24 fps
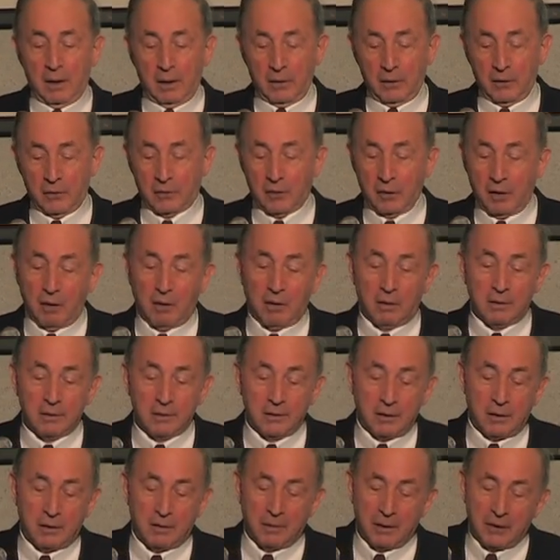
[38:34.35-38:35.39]
So
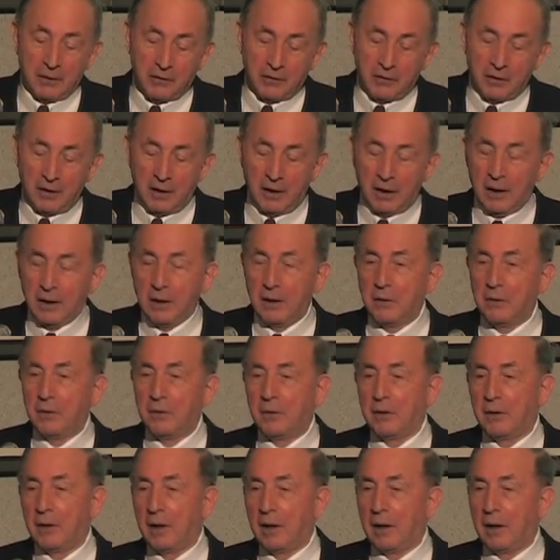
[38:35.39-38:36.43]
the question is,